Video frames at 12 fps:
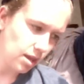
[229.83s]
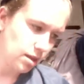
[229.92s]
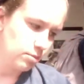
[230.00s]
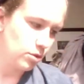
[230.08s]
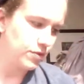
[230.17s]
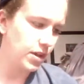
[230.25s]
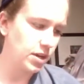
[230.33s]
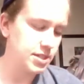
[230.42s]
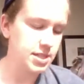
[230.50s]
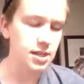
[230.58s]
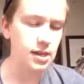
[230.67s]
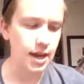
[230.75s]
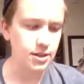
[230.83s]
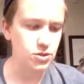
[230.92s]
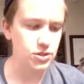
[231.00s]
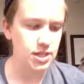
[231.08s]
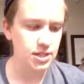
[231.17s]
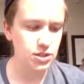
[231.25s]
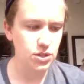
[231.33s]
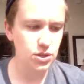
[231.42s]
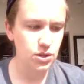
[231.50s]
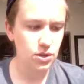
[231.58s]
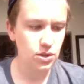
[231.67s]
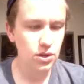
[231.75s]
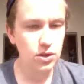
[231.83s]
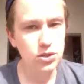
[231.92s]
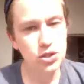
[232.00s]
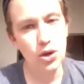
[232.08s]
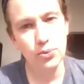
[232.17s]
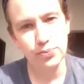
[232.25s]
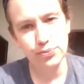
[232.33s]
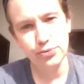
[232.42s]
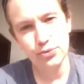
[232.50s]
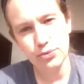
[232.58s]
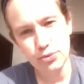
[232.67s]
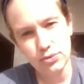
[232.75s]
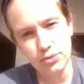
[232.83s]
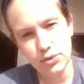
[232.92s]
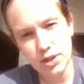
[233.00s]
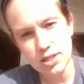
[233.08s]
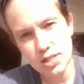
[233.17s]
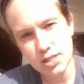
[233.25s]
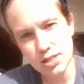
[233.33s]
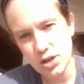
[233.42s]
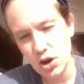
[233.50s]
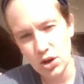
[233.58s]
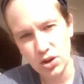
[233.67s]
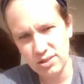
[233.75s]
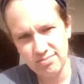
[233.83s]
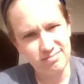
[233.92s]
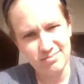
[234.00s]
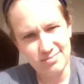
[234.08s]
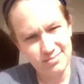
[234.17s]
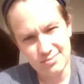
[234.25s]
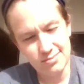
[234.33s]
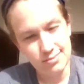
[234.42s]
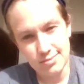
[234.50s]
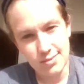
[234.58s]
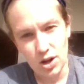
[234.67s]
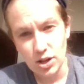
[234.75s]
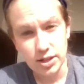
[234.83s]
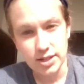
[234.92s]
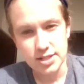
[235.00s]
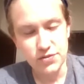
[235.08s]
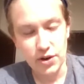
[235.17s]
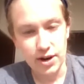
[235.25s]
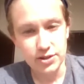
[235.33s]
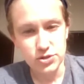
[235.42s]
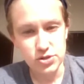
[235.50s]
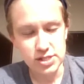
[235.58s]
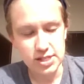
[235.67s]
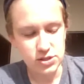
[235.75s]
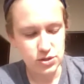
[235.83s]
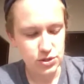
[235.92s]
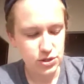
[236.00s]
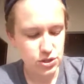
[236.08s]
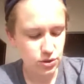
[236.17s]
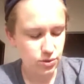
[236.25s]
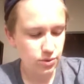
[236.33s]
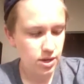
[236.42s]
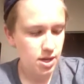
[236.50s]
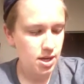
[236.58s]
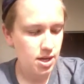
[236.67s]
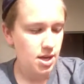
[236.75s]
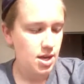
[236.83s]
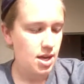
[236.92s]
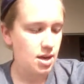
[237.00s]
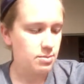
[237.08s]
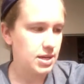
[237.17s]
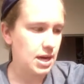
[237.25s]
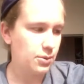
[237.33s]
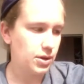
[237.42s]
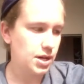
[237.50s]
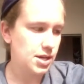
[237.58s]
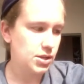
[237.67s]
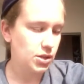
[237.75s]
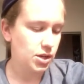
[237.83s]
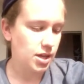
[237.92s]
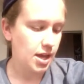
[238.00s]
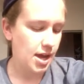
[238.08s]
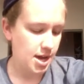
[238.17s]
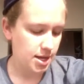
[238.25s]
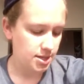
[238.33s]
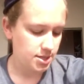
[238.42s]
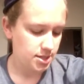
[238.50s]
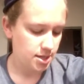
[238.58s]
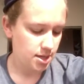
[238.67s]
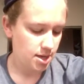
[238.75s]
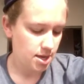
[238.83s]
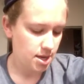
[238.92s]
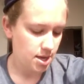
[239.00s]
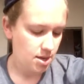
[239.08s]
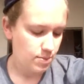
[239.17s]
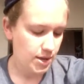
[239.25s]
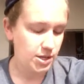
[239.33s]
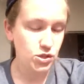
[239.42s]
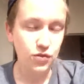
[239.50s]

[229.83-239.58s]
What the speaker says: Moving on to exercise. So this is all it is for exercise 32. But now we're going to look at page